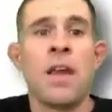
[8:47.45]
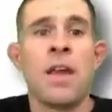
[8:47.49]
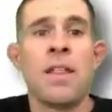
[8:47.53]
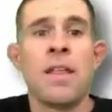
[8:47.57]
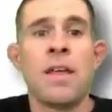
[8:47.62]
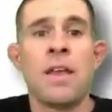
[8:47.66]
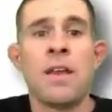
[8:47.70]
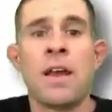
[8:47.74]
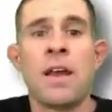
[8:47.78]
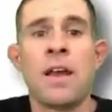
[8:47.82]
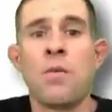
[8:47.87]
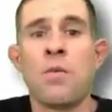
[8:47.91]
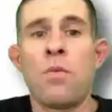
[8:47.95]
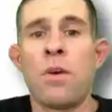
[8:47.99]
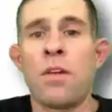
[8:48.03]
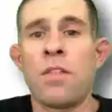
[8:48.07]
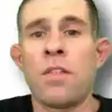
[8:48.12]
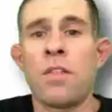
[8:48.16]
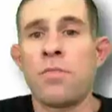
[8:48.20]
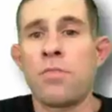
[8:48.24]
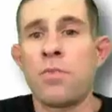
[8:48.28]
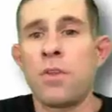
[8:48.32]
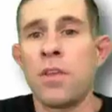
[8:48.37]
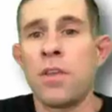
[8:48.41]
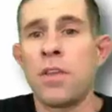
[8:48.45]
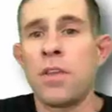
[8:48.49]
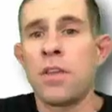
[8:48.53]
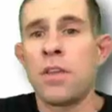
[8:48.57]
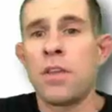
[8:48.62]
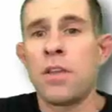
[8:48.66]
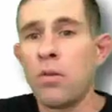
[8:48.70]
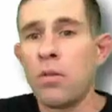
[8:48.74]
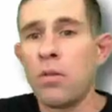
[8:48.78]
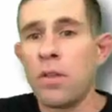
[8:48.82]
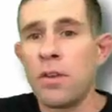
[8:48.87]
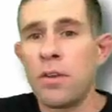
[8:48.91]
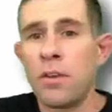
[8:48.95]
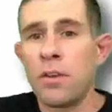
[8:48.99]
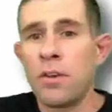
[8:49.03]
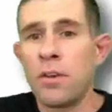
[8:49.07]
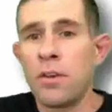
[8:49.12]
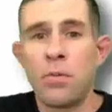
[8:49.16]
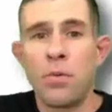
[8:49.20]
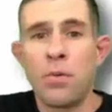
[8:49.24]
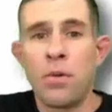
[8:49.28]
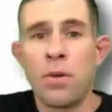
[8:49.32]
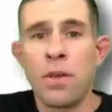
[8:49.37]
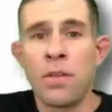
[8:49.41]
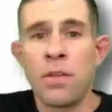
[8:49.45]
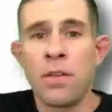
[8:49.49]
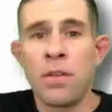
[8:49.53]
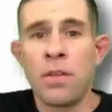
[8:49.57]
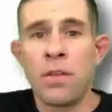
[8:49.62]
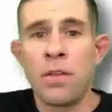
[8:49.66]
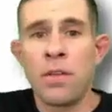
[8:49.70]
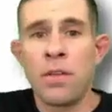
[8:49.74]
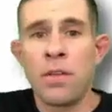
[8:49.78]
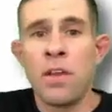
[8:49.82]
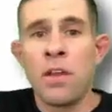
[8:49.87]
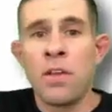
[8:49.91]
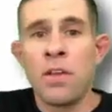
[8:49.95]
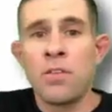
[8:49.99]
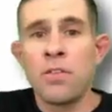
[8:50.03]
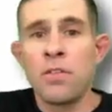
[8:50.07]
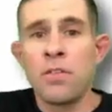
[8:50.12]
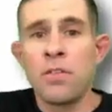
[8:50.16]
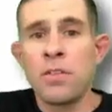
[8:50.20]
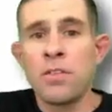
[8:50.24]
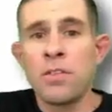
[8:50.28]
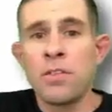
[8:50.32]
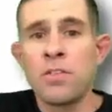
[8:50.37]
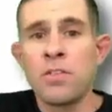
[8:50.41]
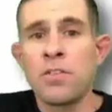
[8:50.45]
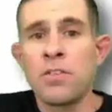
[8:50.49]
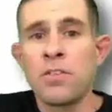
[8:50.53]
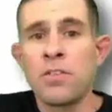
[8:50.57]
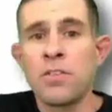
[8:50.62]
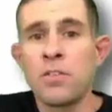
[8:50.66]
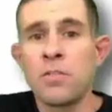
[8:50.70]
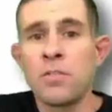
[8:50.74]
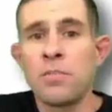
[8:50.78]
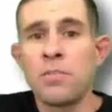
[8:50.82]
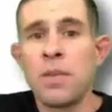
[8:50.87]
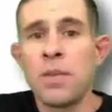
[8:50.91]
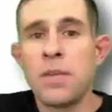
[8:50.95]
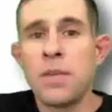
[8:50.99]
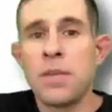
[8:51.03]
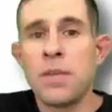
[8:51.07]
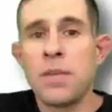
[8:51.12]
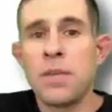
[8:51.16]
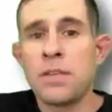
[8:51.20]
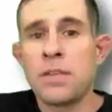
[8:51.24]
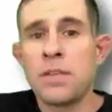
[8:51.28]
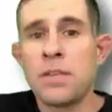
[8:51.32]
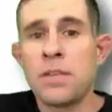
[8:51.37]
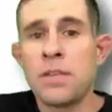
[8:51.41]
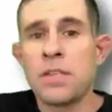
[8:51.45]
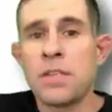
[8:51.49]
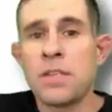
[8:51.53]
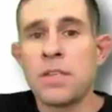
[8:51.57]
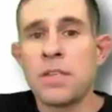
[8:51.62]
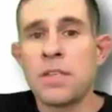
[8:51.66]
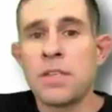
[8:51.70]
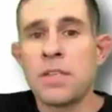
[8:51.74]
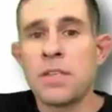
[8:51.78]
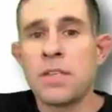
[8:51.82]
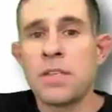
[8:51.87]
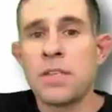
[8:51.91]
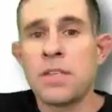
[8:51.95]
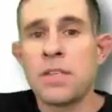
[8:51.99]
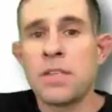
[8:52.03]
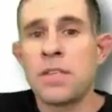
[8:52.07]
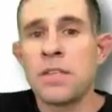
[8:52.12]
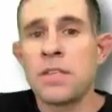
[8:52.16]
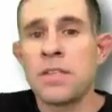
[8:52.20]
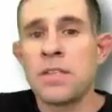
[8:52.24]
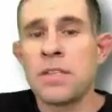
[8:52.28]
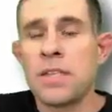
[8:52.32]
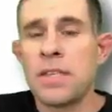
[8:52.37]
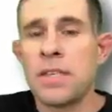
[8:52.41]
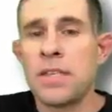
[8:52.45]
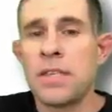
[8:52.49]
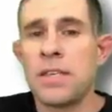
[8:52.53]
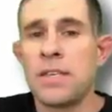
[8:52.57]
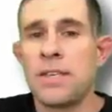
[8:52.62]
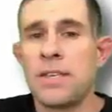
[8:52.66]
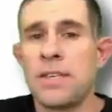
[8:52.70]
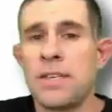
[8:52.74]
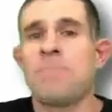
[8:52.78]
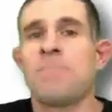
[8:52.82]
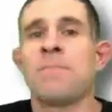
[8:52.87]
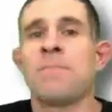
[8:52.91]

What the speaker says: And then I want 3 collinear points. So let's choose B, C, and D.